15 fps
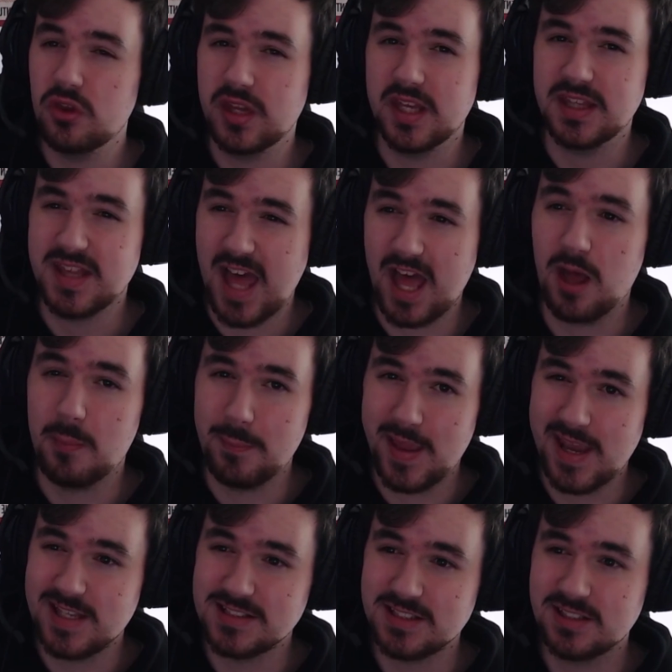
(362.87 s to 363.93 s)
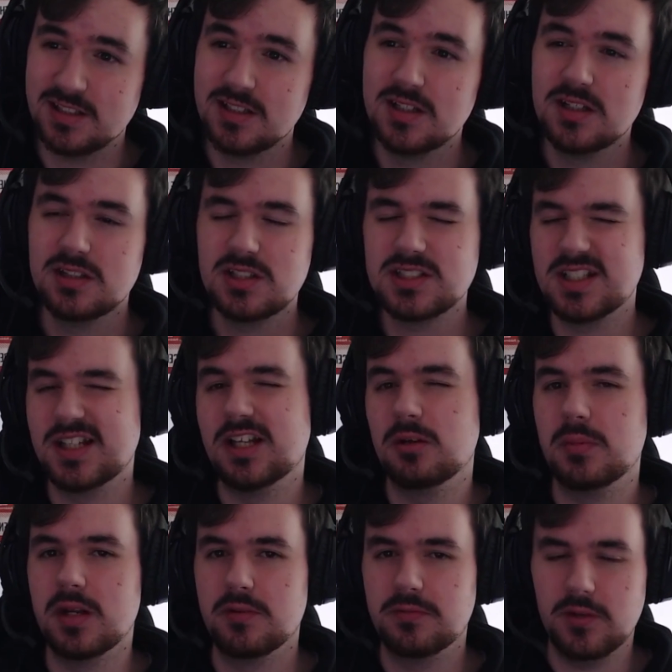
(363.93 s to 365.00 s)
like that amazing. Just a little
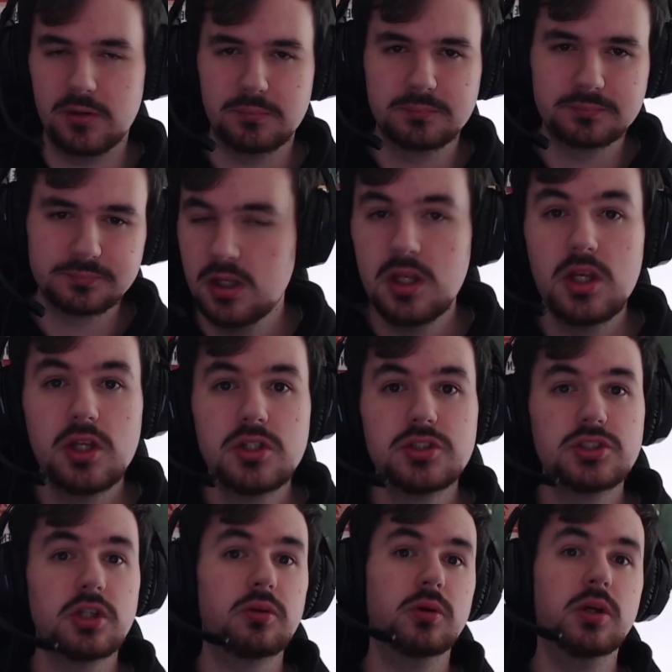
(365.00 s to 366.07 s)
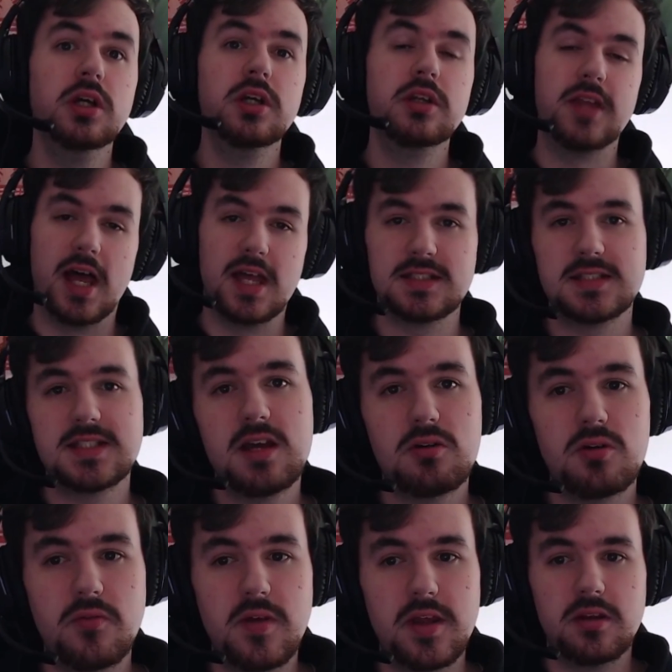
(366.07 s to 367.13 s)
bit of fun. So that's the tower
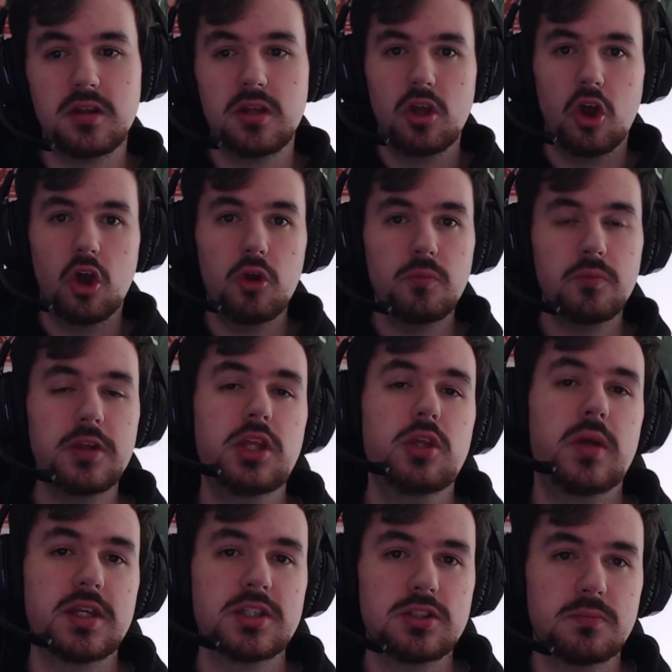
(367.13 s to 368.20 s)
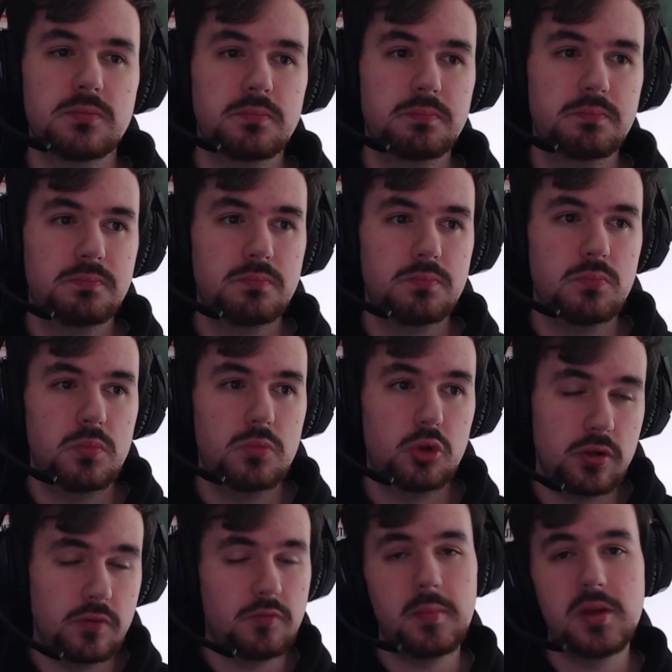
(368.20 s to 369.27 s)
event. Hopefully you get some good
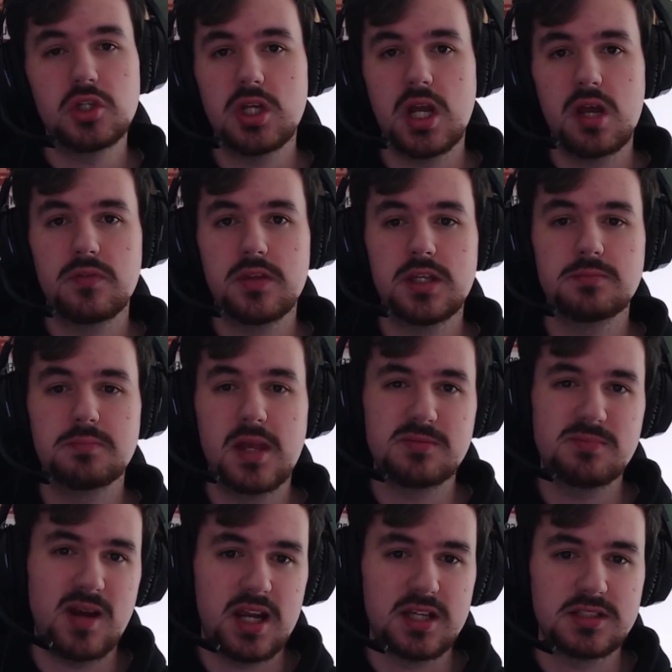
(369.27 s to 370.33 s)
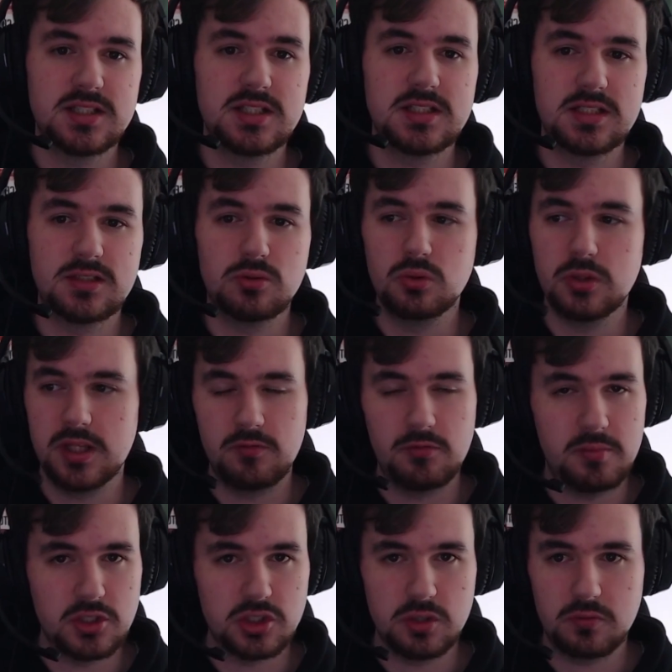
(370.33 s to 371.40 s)
information out of these best practices and all the
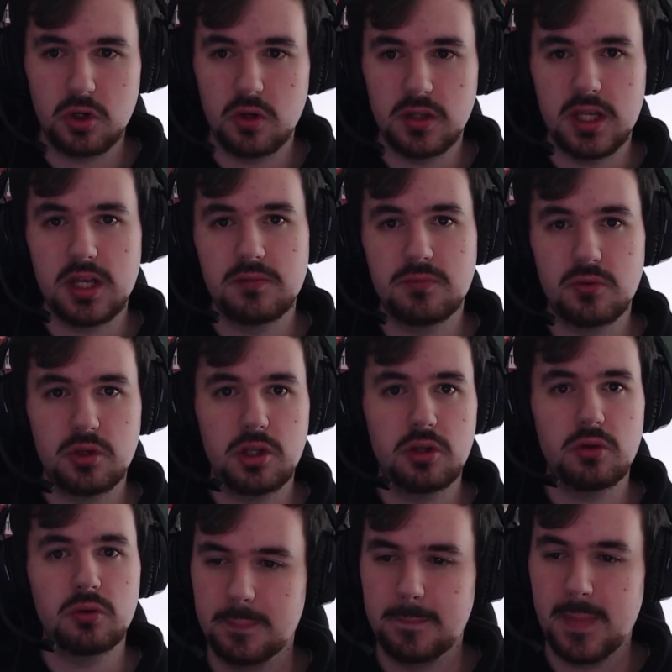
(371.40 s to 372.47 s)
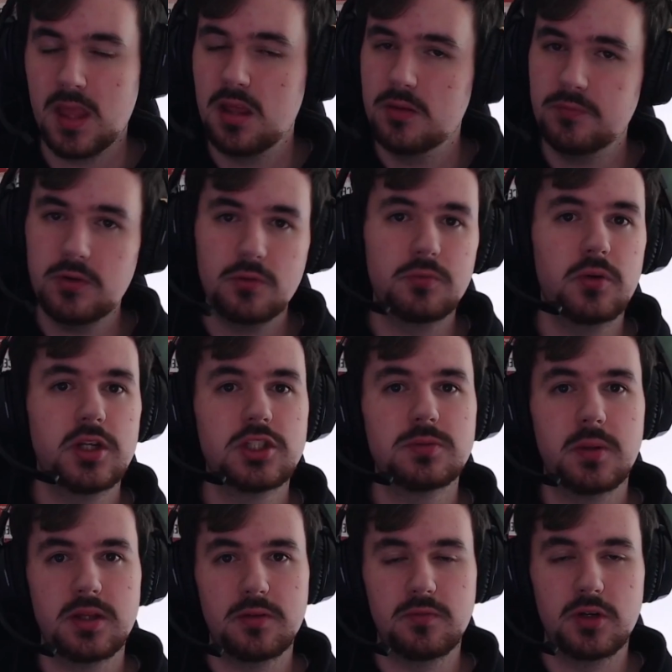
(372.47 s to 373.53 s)
information I've correlated for you. Feel free to
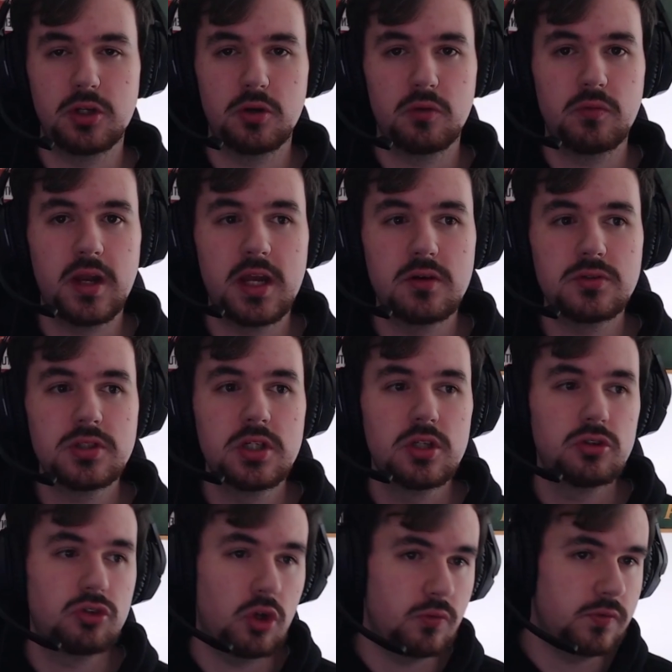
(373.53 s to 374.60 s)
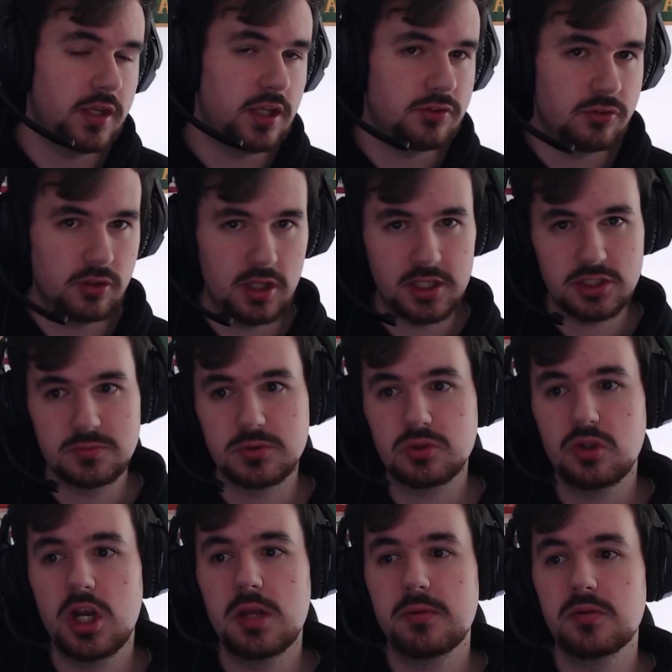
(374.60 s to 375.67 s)
spread the video around. Don't forget to like,
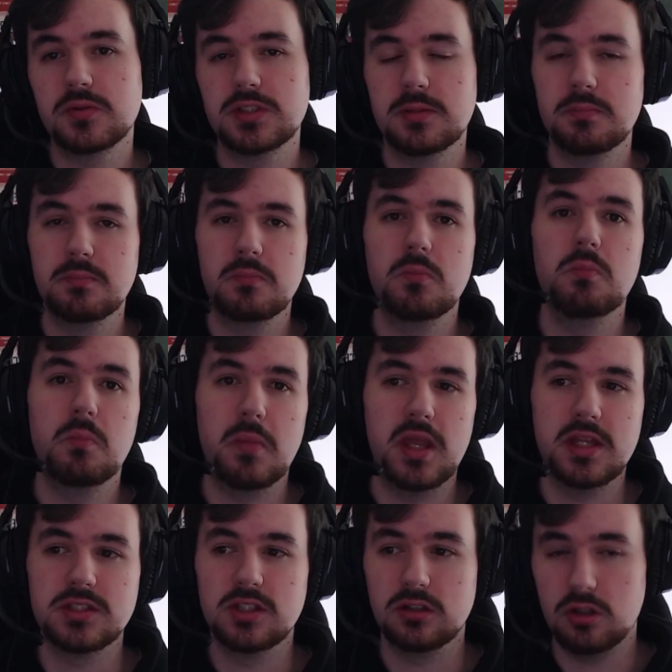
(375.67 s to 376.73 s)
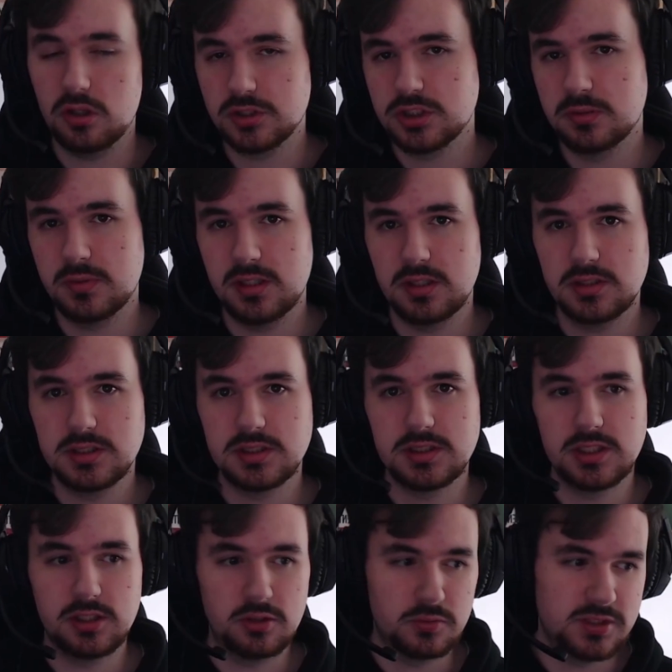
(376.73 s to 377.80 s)
subscribe. It obviously means a lot to me to
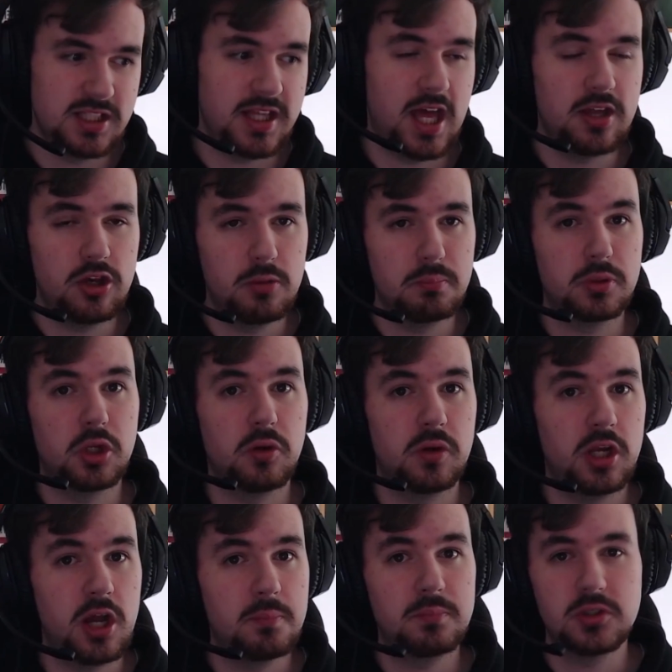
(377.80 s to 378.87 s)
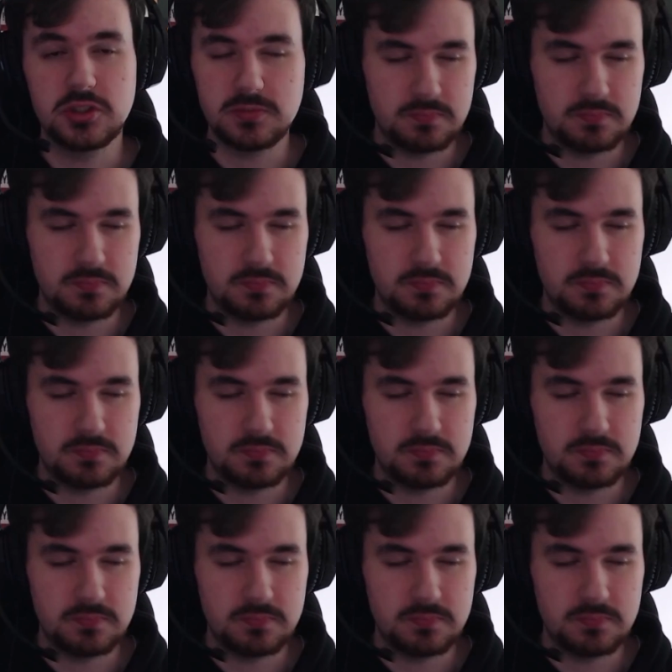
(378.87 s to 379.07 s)
see that number going up, because